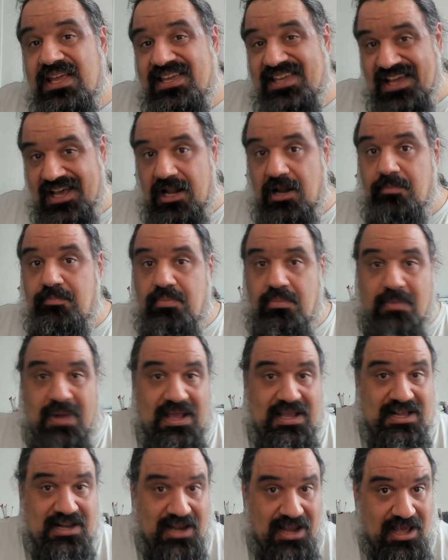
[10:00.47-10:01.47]
help my
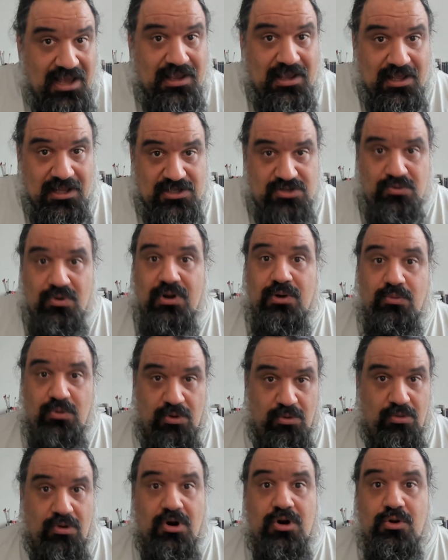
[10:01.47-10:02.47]
clients when we
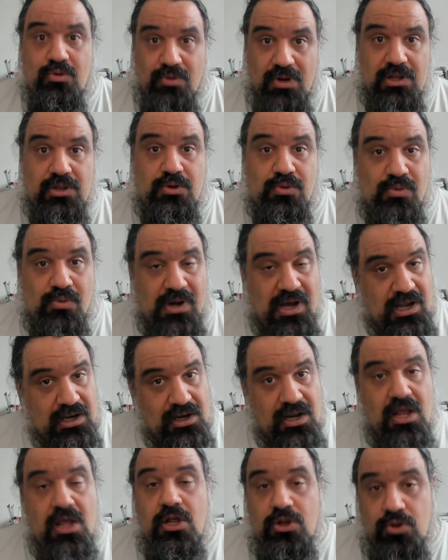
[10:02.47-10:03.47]
work one-to-one
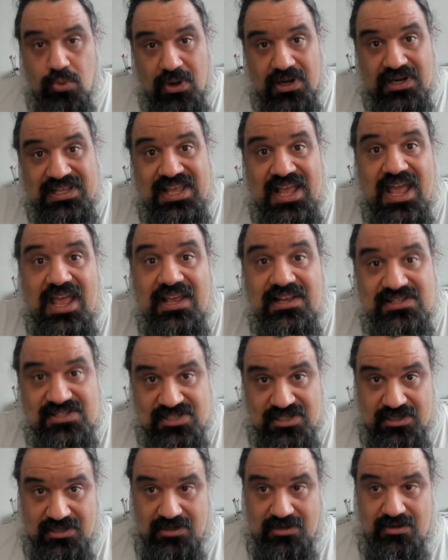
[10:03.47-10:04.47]
to engage
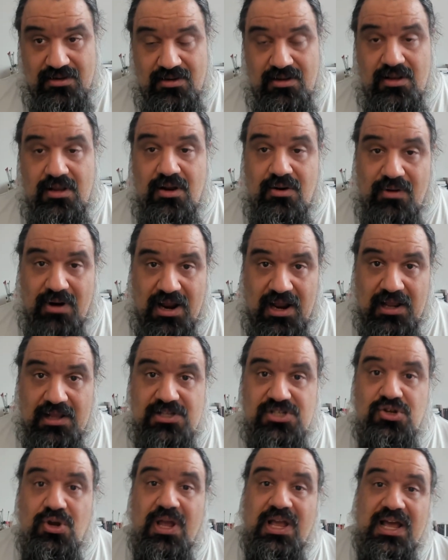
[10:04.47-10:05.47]
in, right?
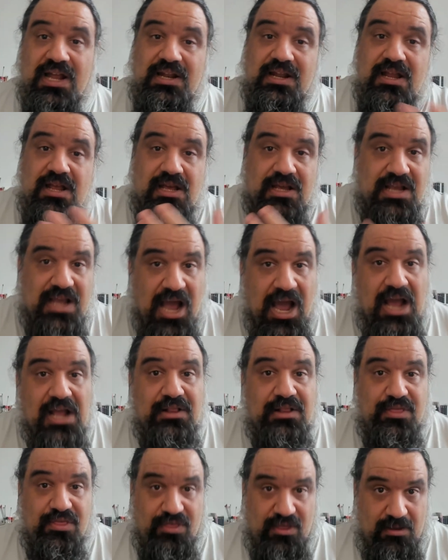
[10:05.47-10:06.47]
So I can
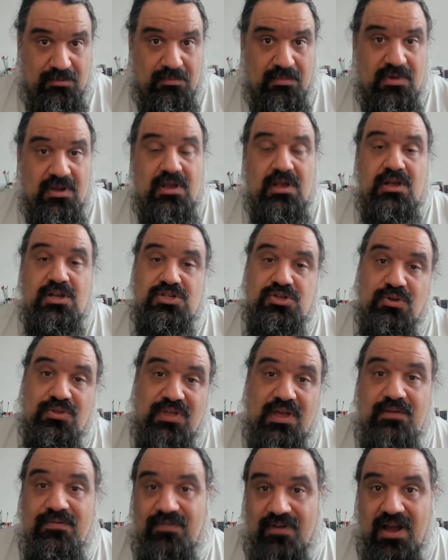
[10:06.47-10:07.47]
guide them so
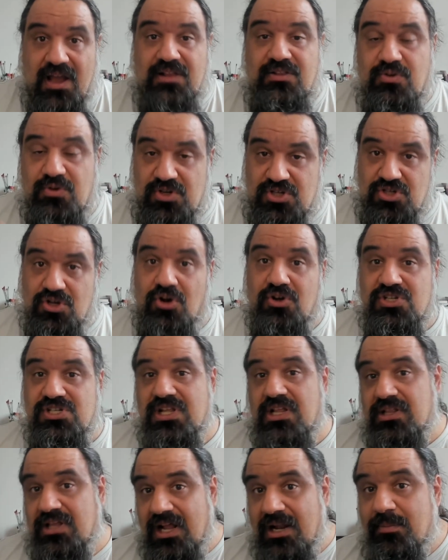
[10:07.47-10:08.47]
they find resources
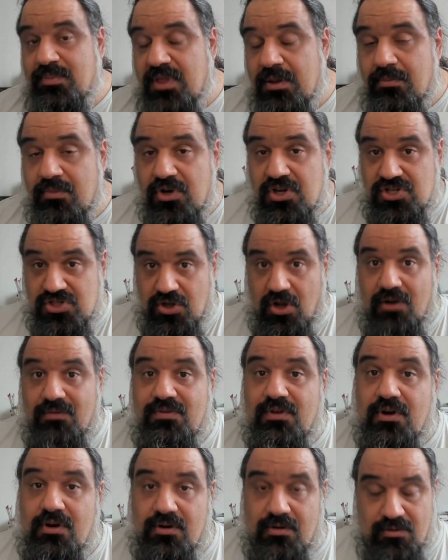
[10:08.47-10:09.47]
that help them resolve
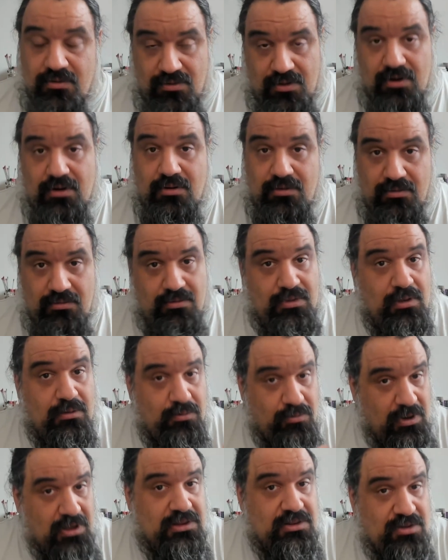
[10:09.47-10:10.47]
their
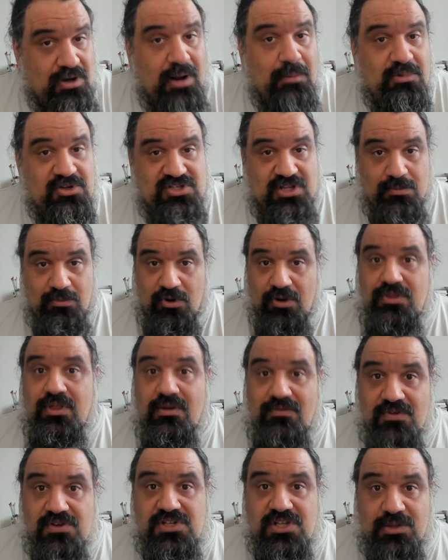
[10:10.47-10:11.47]
what troubles them, what they
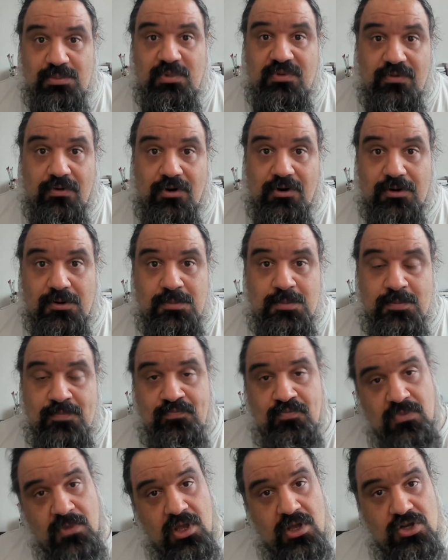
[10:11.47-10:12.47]
visit me for.
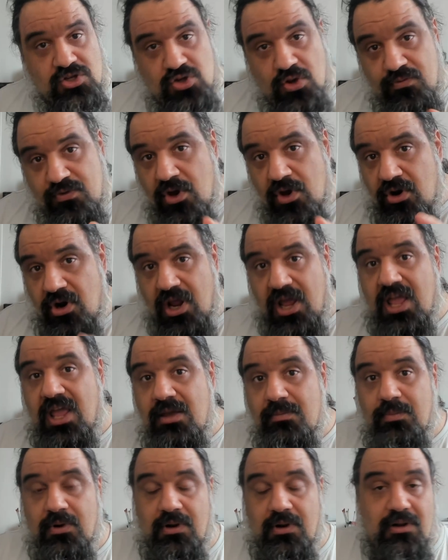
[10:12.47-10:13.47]
So if you're
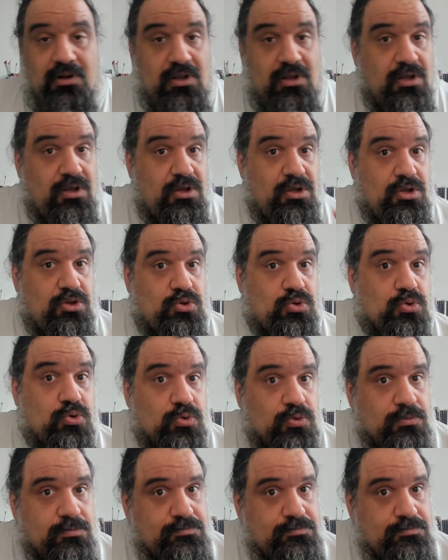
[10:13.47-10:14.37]
able to,